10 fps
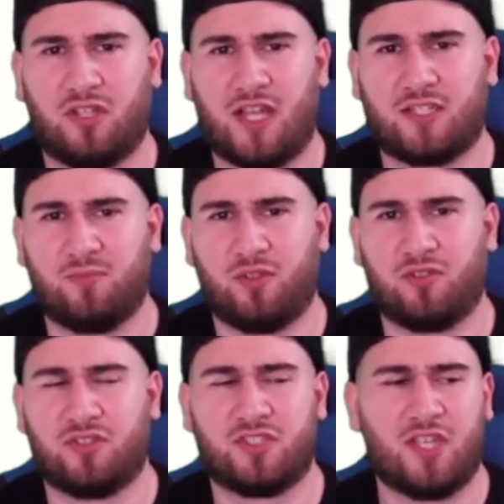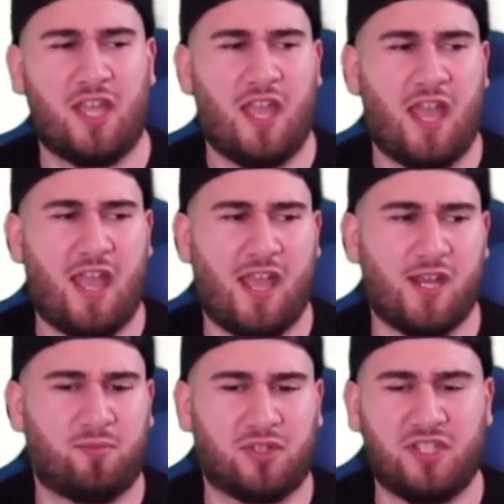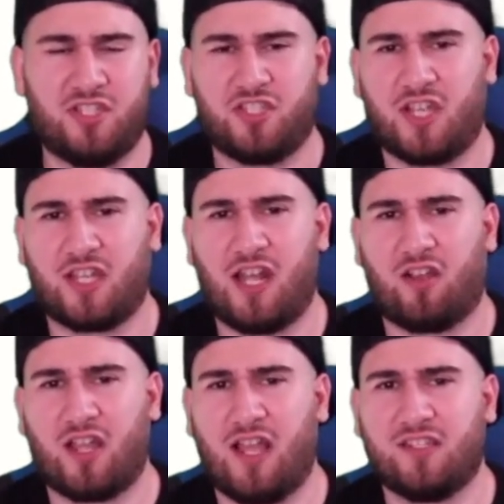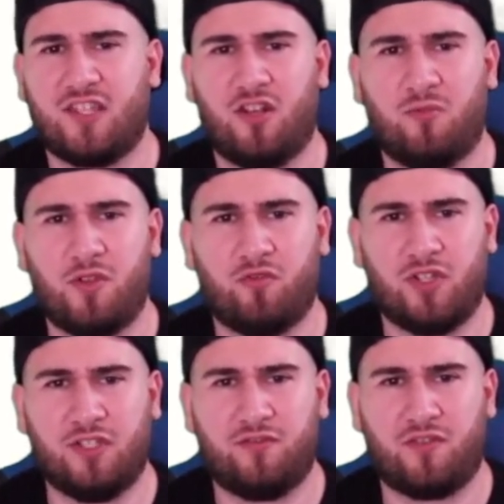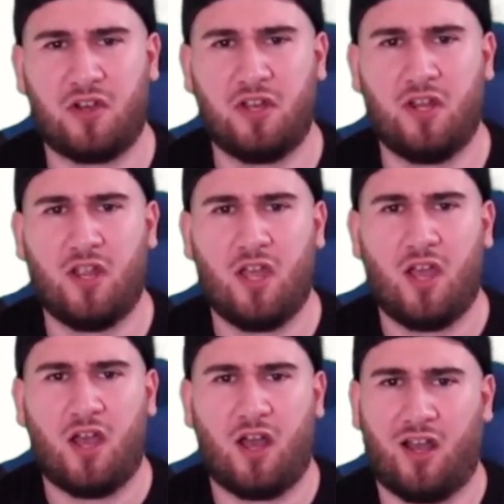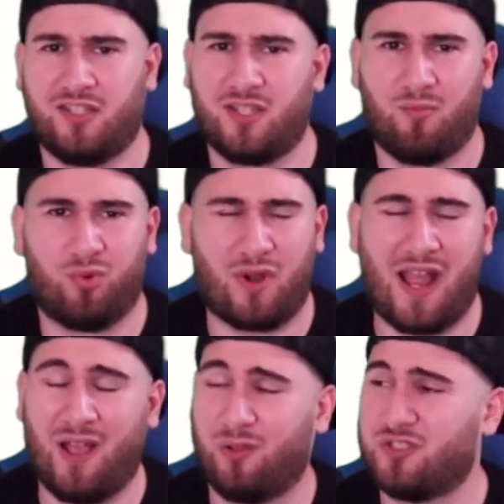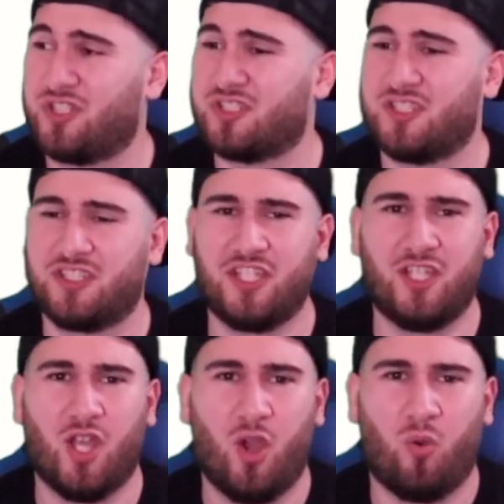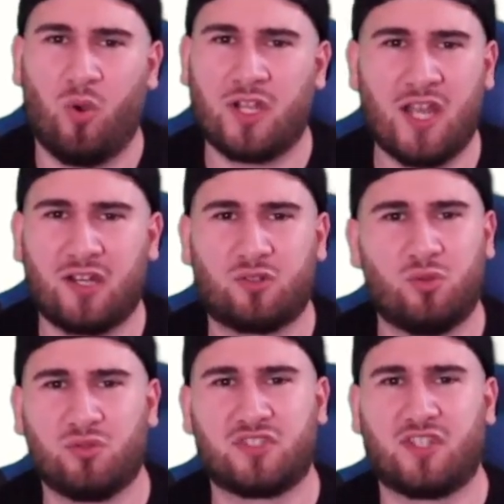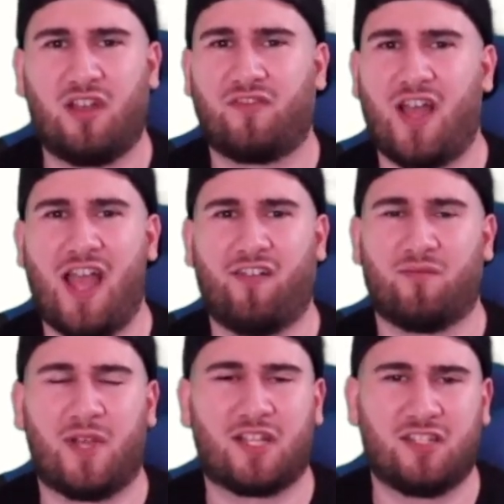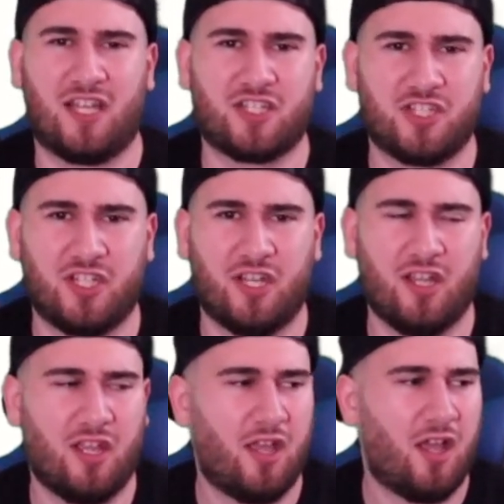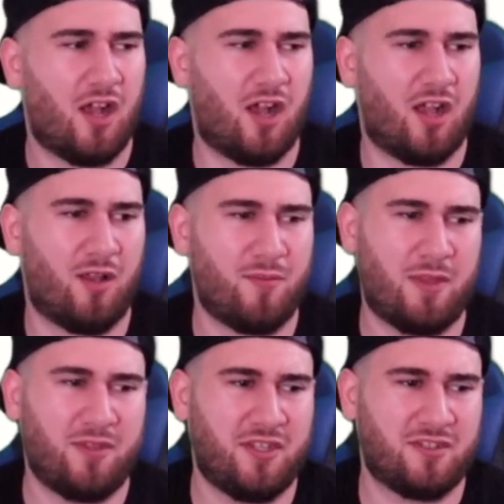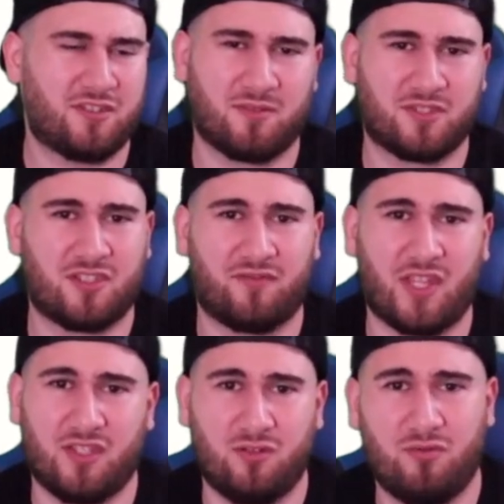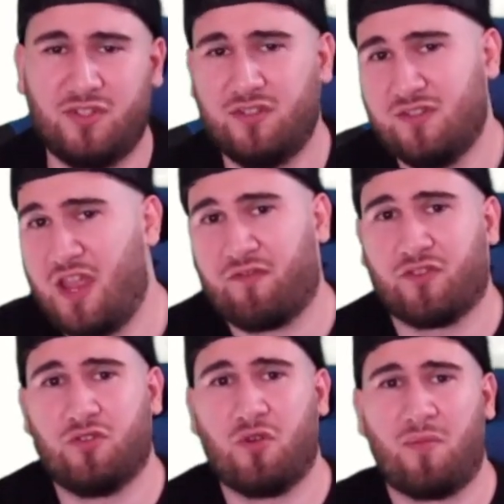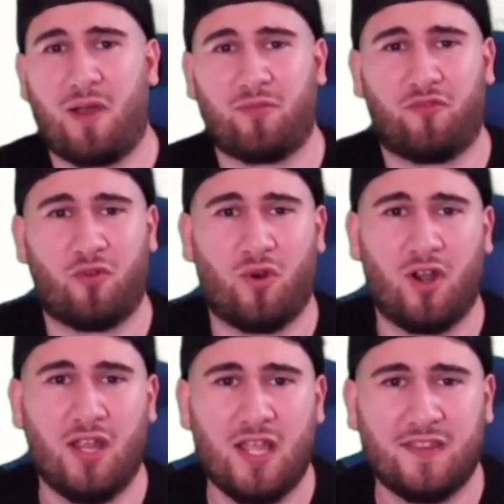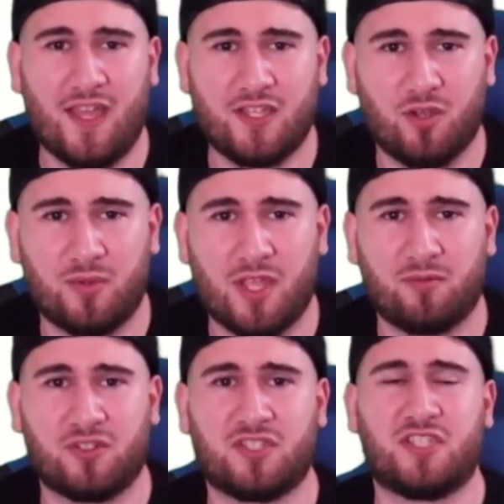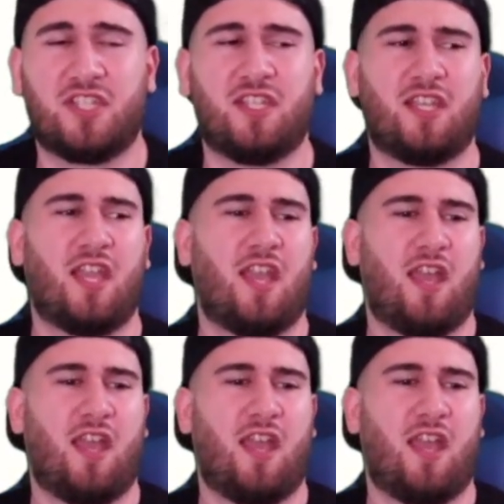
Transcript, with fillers: Collectibles, and please check it out, guys. It'll be really fun uh, to browse just to see what kind of cool stuff I have in my collection. Uh, maybe some stuff that you never knew about before that you'll be able to see.